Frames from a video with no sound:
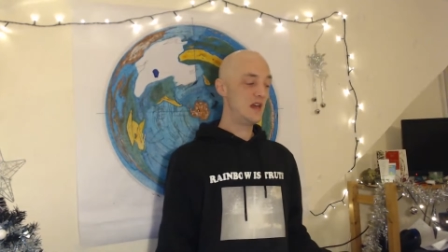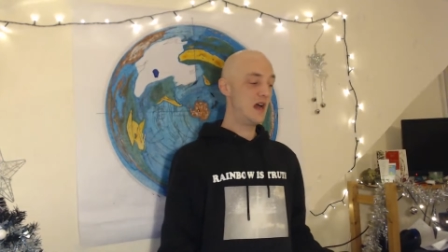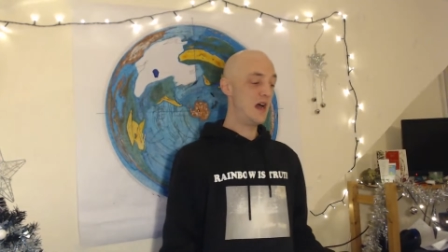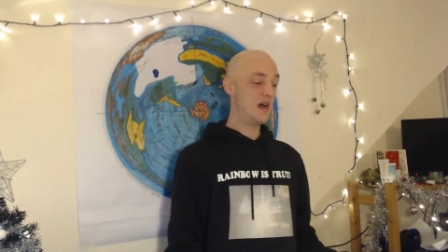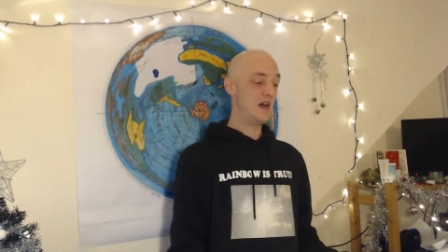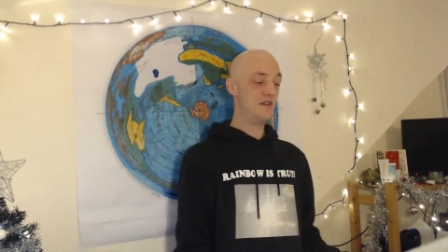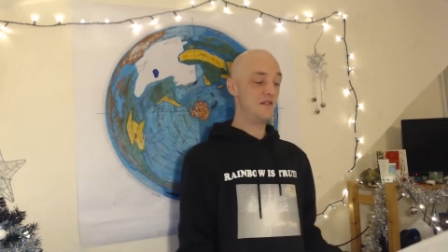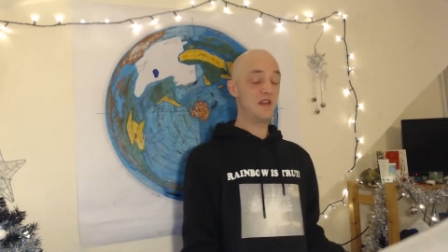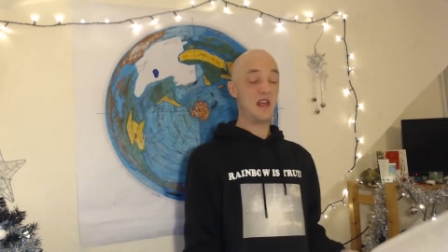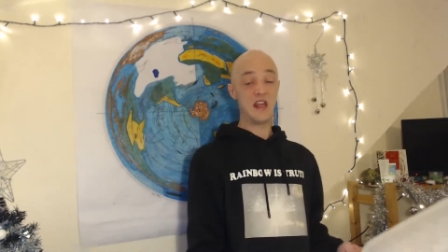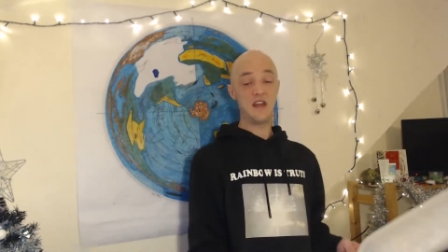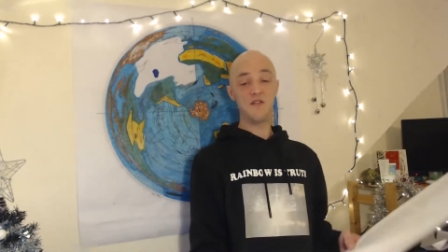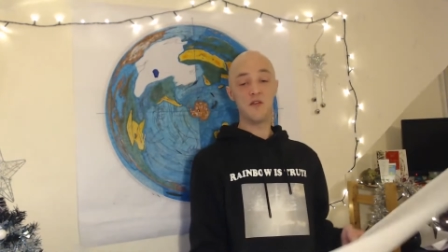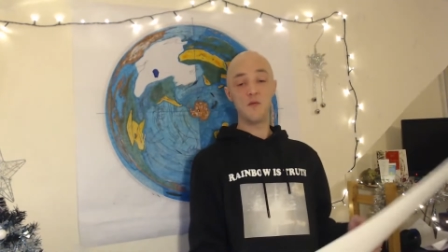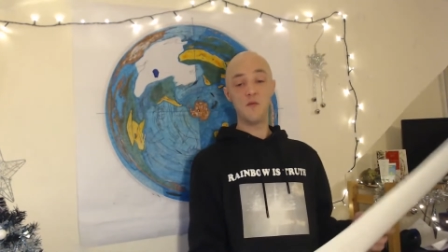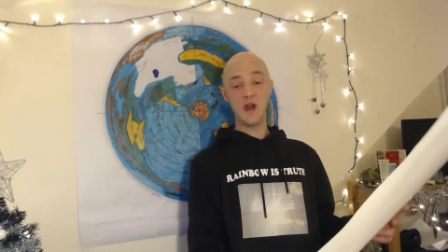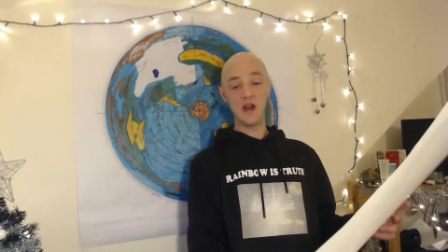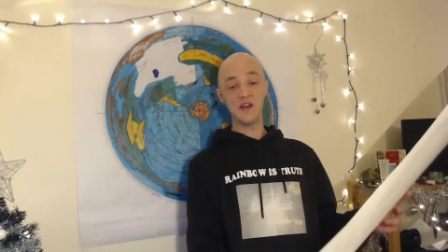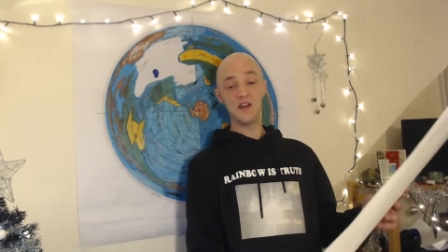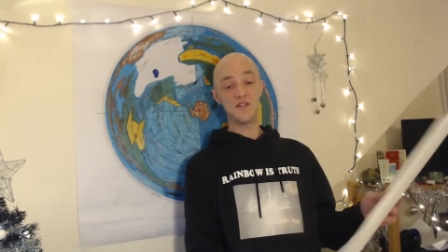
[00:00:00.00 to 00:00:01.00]
And
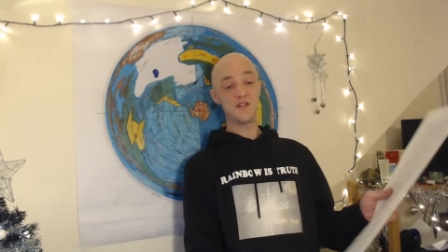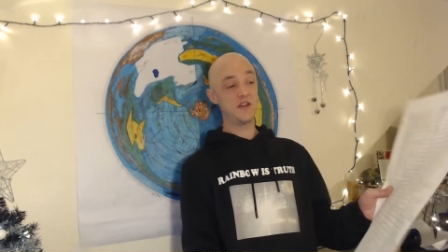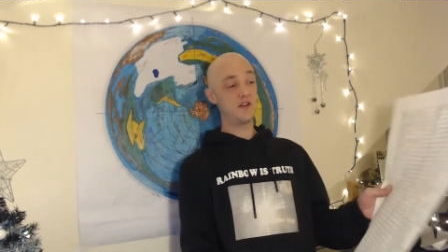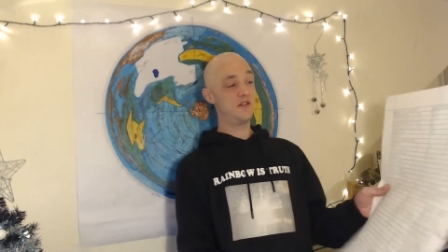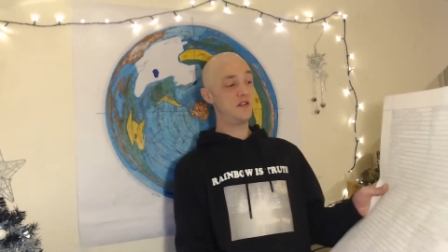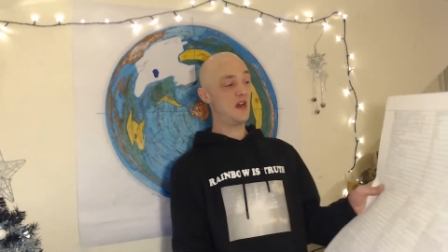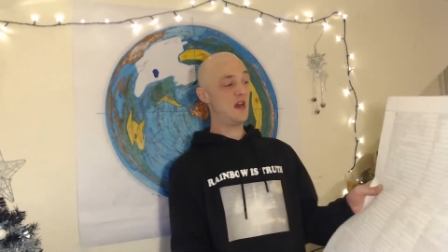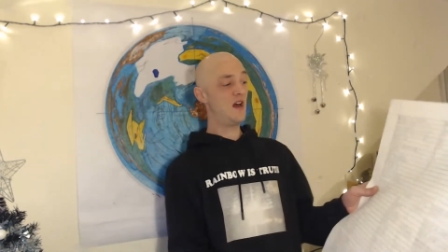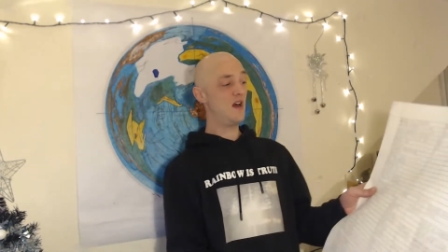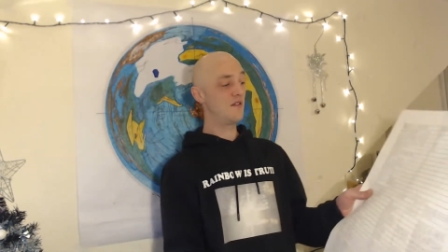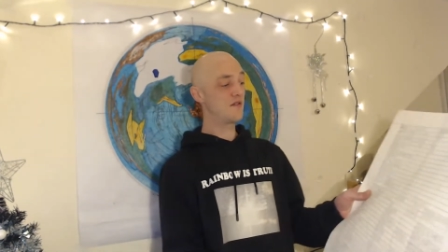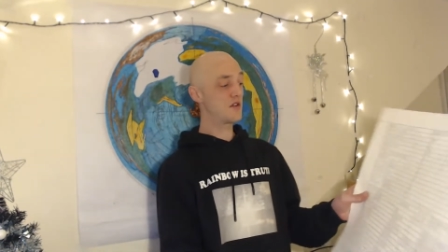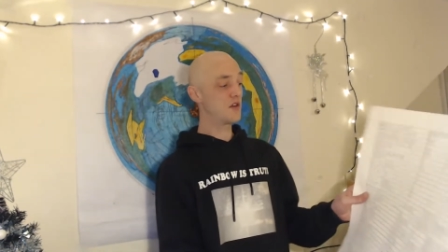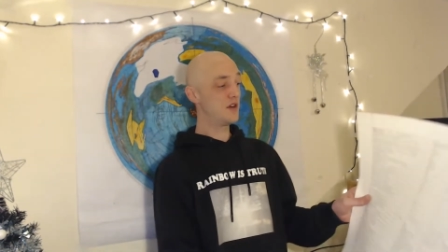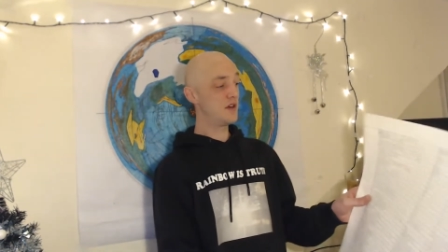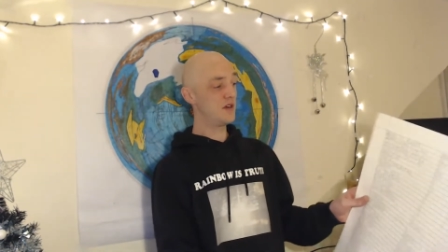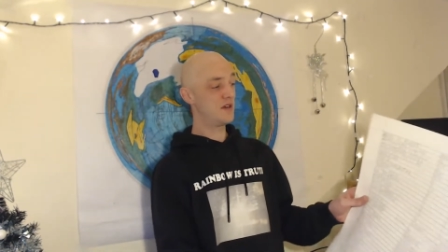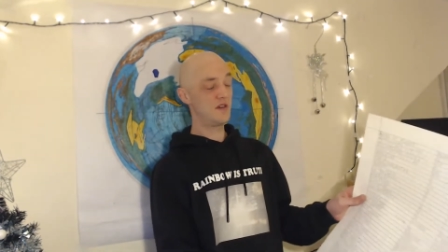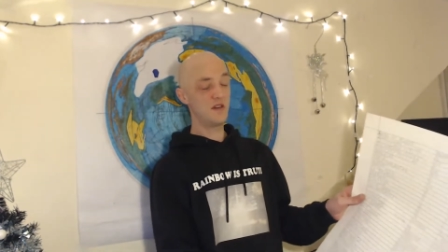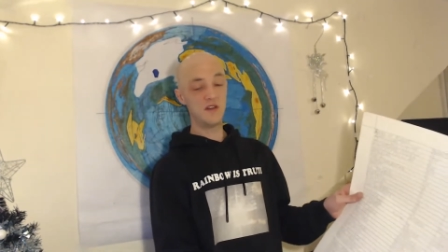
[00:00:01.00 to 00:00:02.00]
even when I do that, I've got
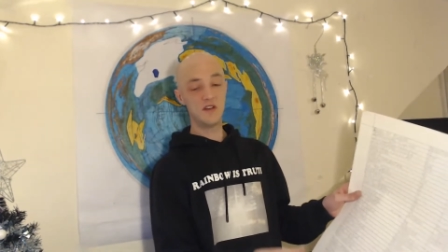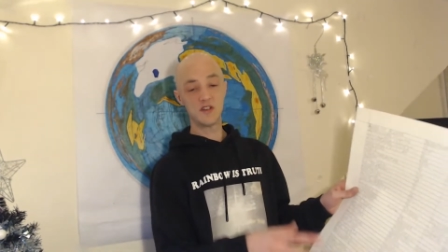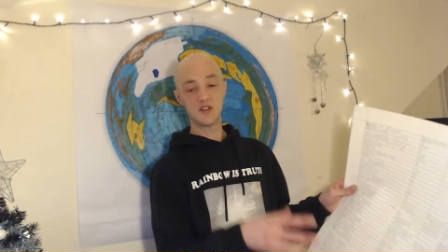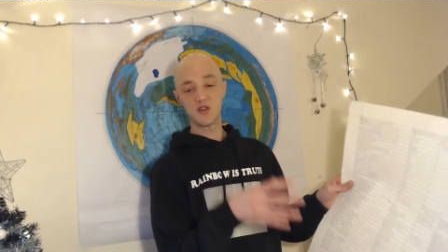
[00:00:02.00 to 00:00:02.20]
to